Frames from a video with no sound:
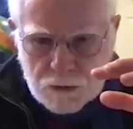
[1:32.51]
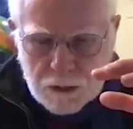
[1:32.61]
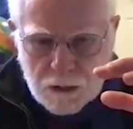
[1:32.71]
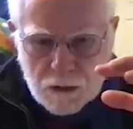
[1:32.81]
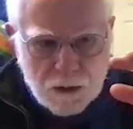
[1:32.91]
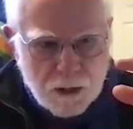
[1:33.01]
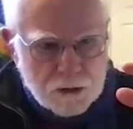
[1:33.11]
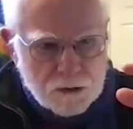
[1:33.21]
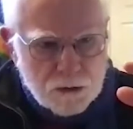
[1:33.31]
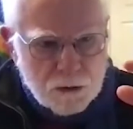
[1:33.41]
Like,
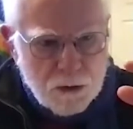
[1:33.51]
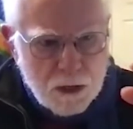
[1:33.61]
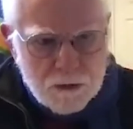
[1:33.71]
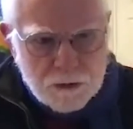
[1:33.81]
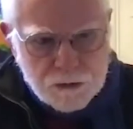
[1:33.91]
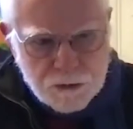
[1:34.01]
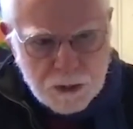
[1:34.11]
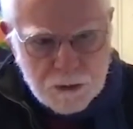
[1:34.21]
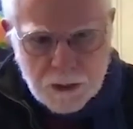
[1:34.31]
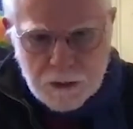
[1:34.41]
okay, so the
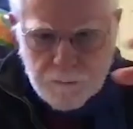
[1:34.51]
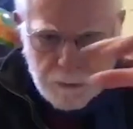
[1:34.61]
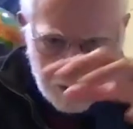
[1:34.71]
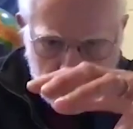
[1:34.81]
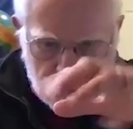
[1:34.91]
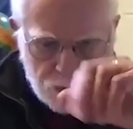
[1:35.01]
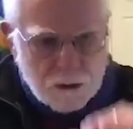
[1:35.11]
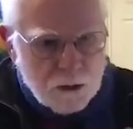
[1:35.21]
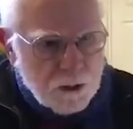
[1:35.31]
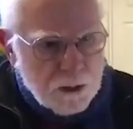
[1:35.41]
sun and the planets,
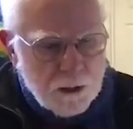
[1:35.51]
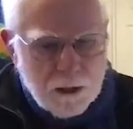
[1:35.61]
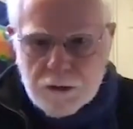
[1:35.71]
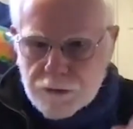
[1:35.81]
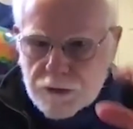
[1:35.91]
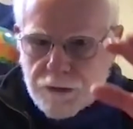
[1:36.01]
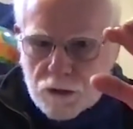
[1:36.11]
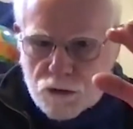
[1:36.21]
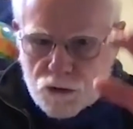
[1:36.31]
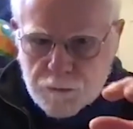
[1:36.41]
okay, then
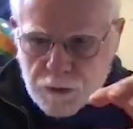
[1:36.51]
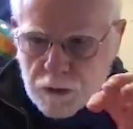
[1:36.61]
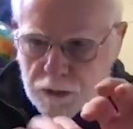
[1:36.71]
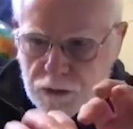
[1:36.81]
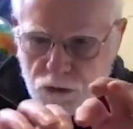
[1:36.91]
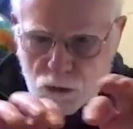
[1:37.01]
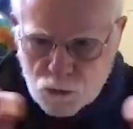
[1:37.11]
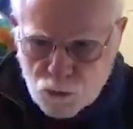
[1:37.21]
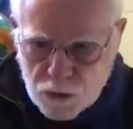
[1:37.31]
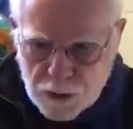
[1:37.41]
think Jupiter and this
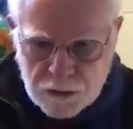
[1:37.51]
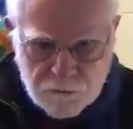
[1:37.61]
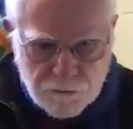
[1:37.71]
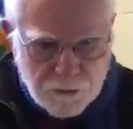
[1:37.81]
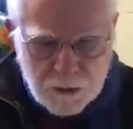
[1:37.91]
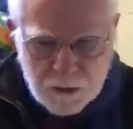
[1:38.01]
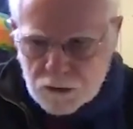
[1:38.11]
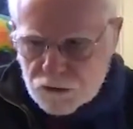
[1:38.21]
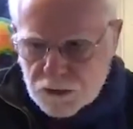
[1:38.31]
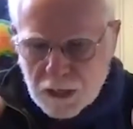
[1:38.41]
whole ring of
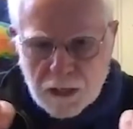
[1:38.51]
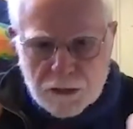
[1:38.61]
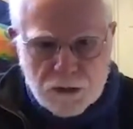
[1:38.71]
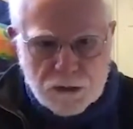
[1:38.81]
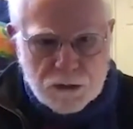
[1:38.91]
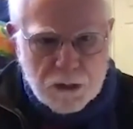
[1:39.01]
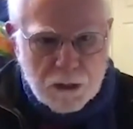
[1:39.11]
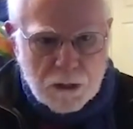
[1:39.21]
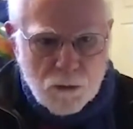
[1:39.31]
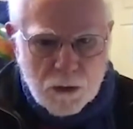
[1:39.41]
satellites extending
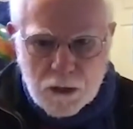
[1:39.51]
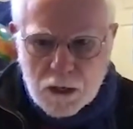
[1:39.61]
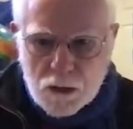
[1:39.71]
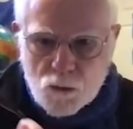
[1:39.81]
it away.